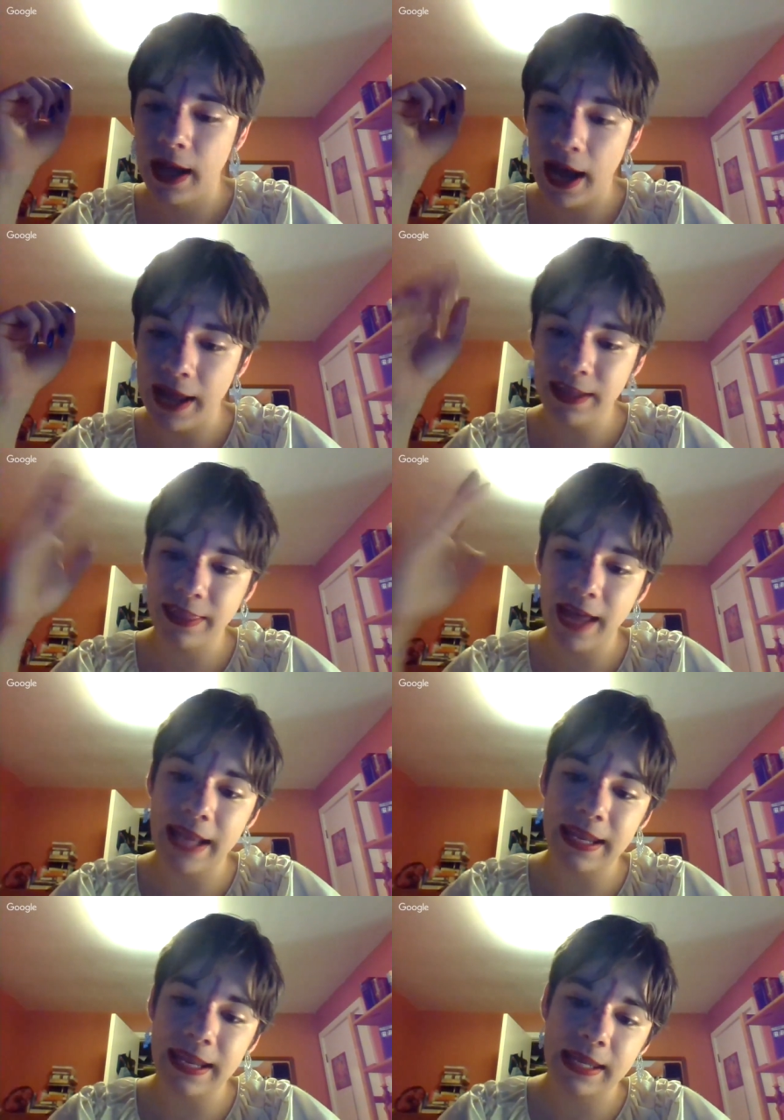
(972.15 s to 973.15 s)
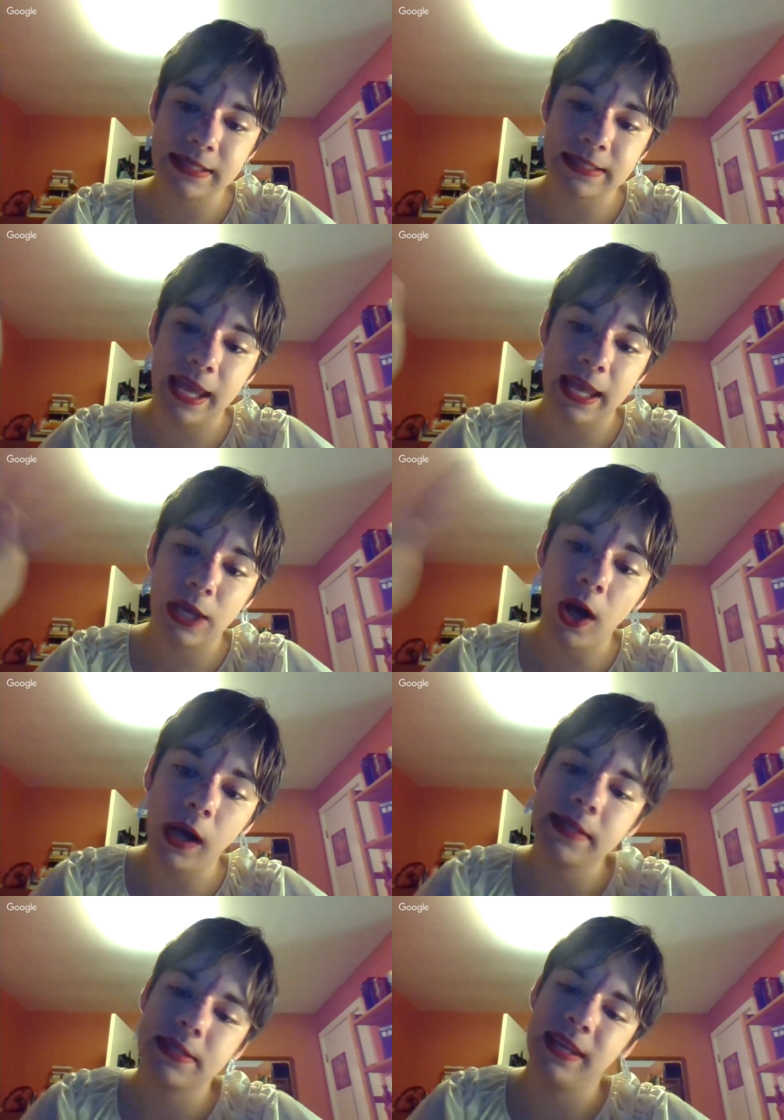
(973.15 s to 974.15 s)
I think that is a
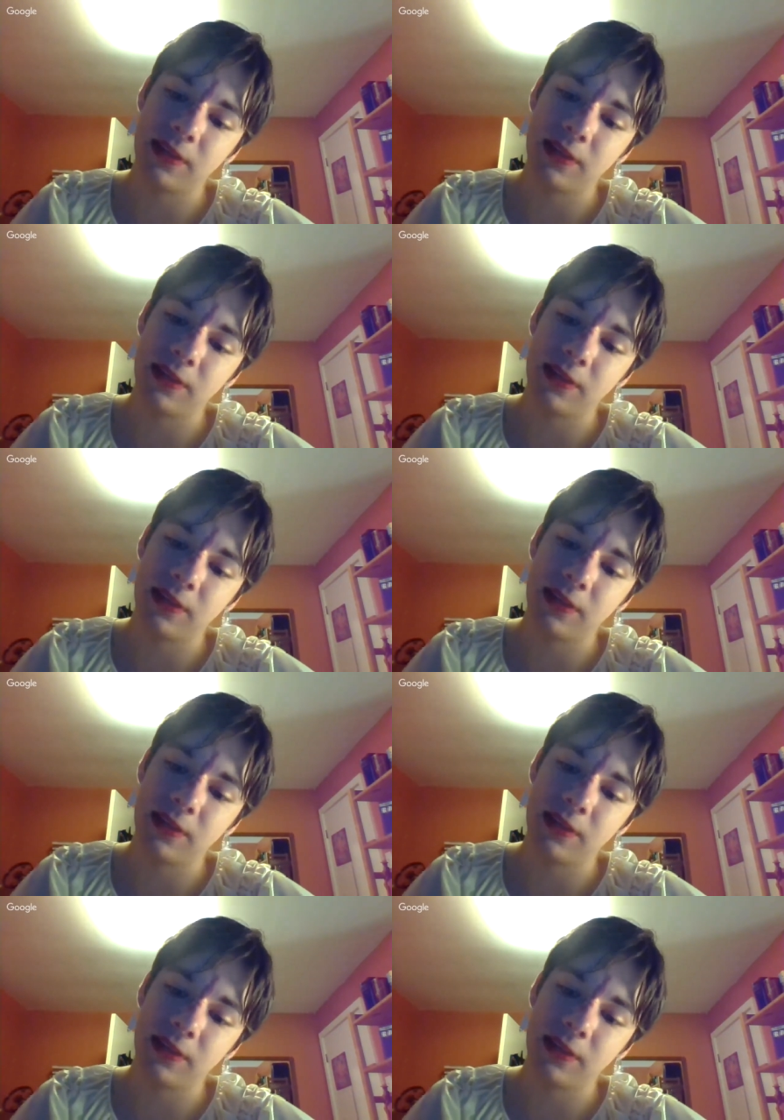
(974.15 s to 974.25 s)
cause to take